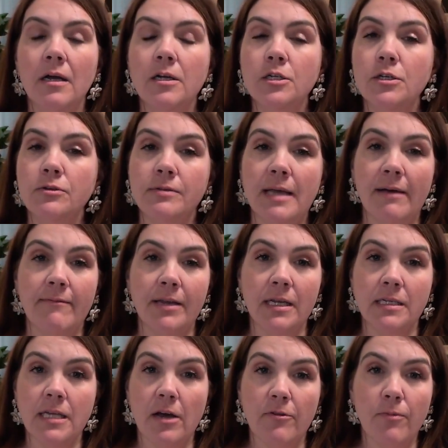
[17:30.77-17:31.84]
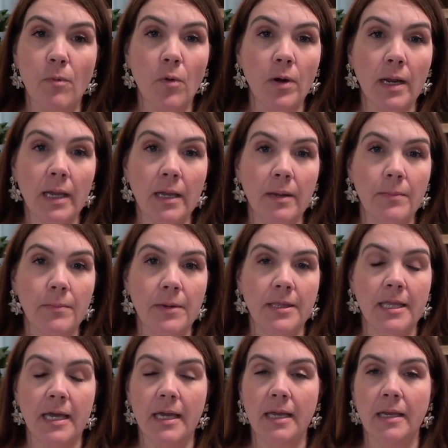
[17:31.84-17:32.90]
she was having a tough morning, but
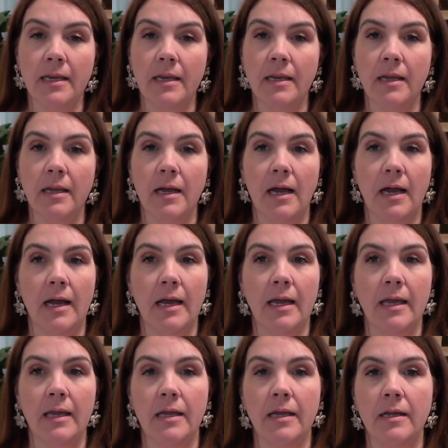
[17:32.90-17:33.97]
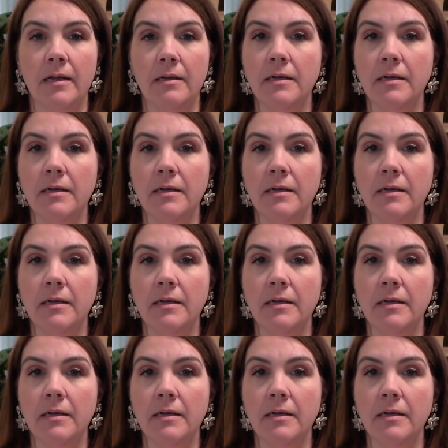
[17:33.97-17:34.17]
then I